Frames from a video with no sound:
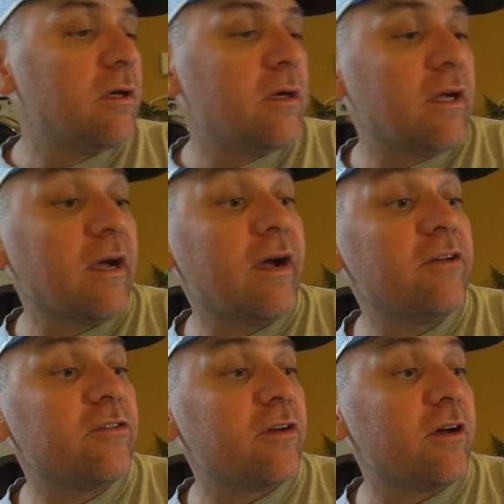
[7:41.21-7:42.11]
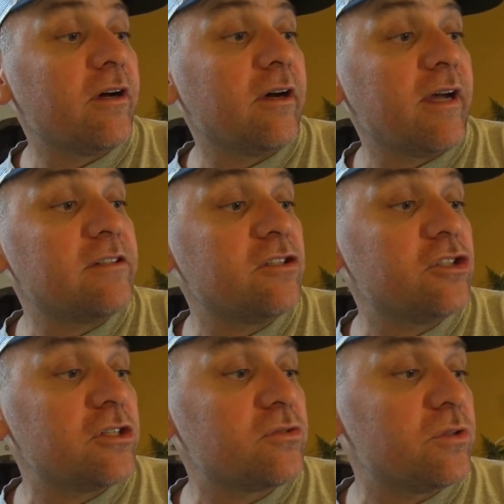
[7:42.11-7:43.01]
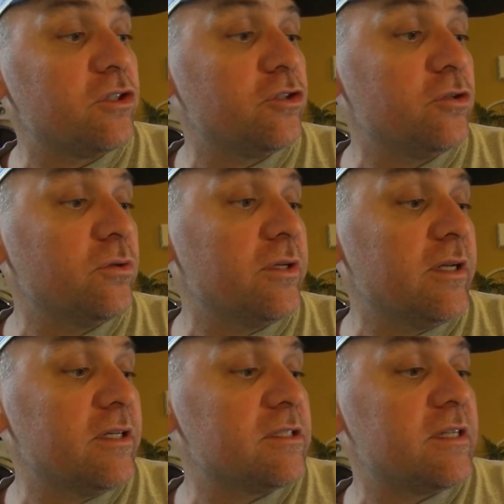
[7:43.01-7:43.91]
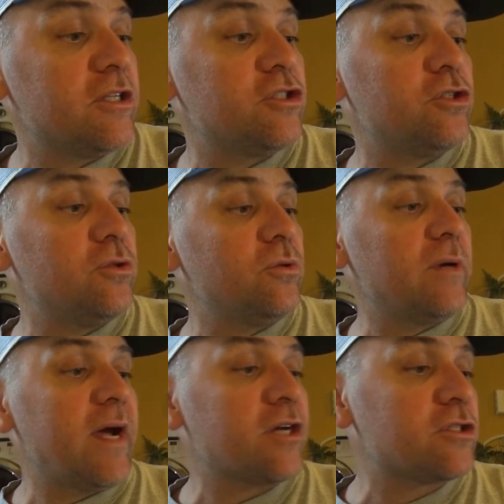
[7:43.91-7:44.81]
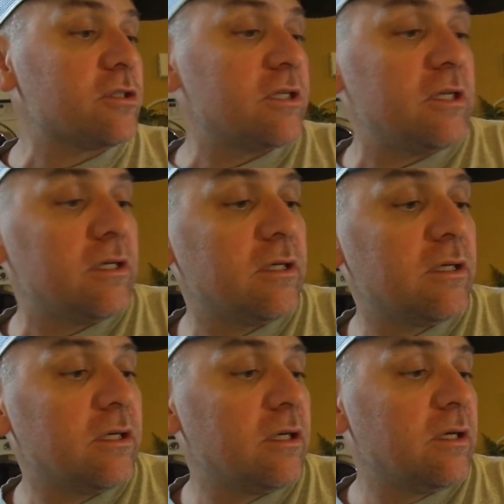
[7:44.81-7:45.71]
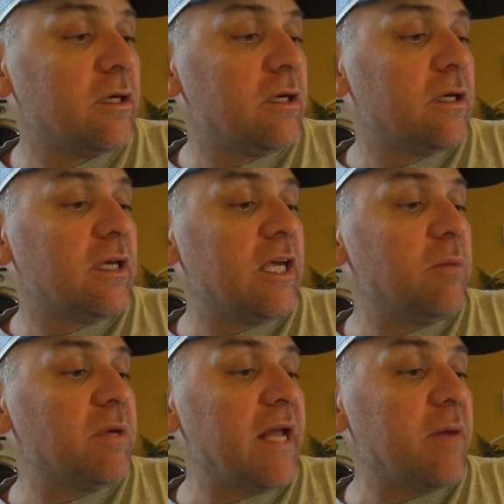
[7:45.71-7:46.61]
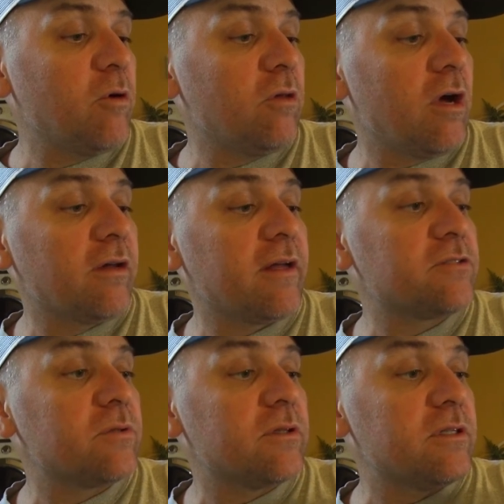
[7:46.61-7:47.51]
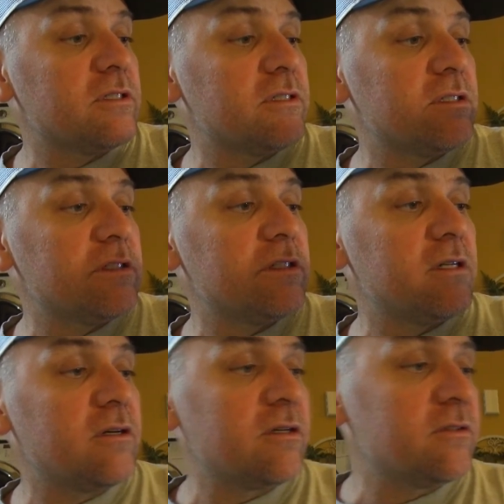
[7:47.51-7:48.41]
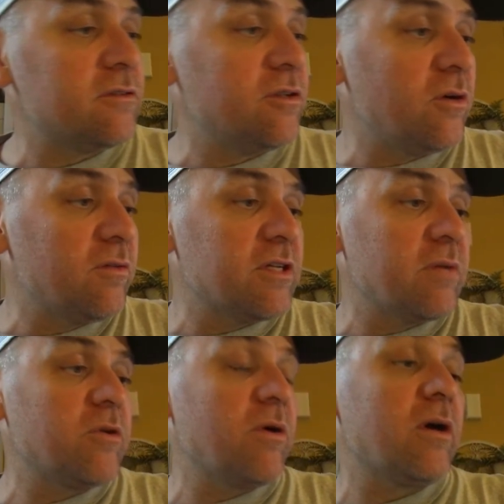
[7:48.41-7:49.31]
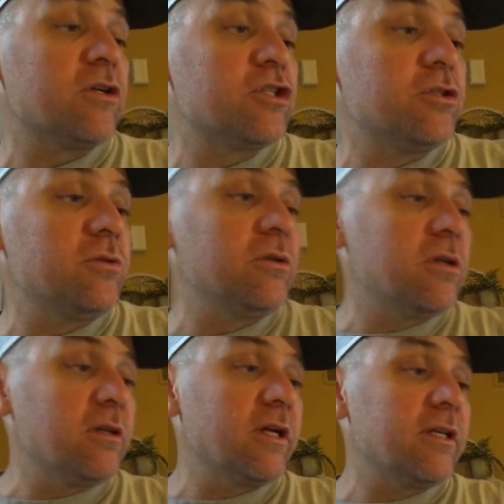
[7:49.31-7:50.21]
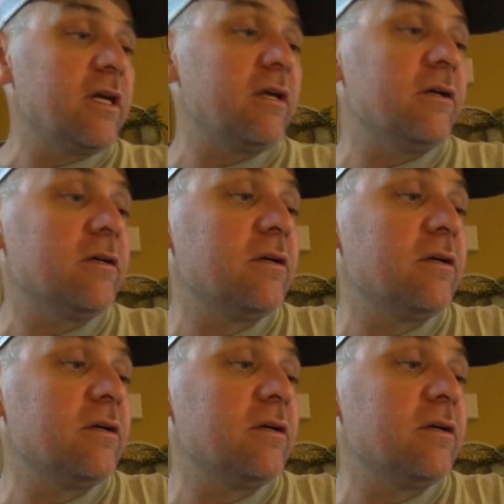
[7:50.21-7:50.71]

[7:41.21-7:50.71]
And guys, I suggest when you're doing this that you actually keep an ammo log. That's what this is here. You know, every time you go out and shoot and collect data.